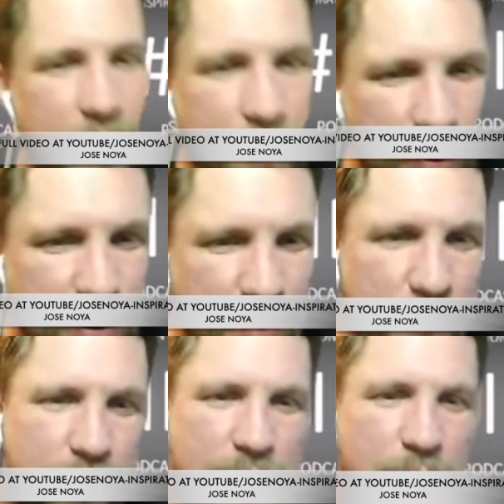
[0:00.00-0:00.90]
but some
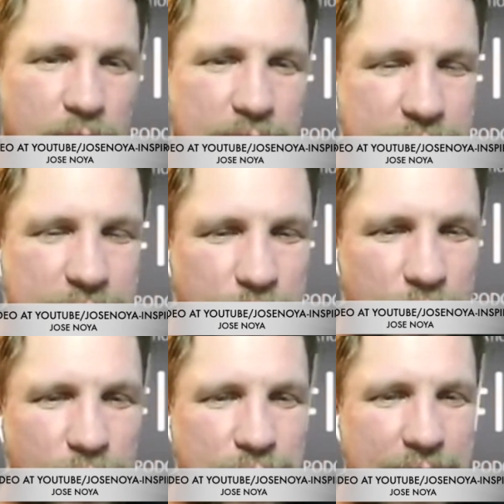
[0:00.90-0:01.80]
some ideas I want to
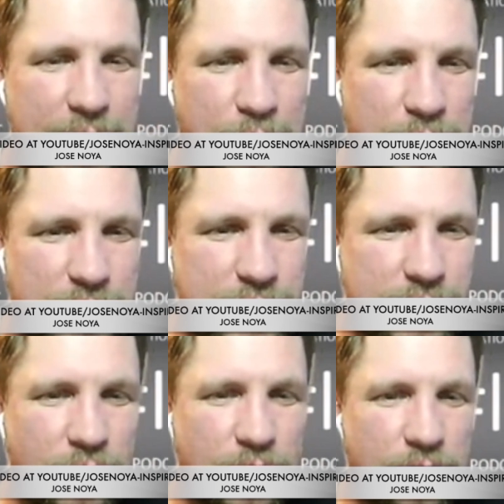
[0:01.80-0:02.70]
do to help just
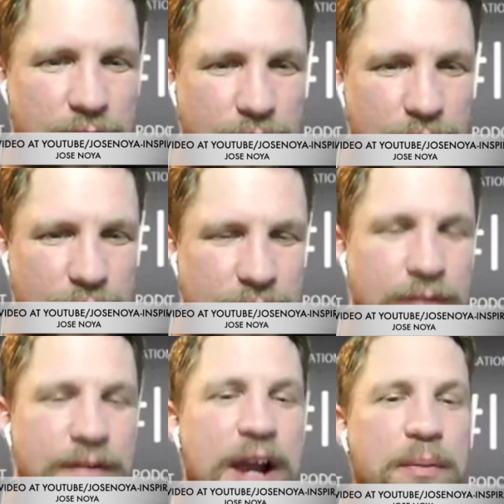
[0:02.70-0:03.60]
kind of
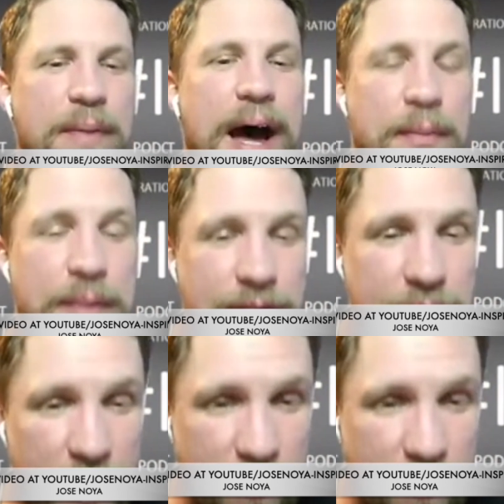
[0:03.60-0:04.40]
develop that a bit further.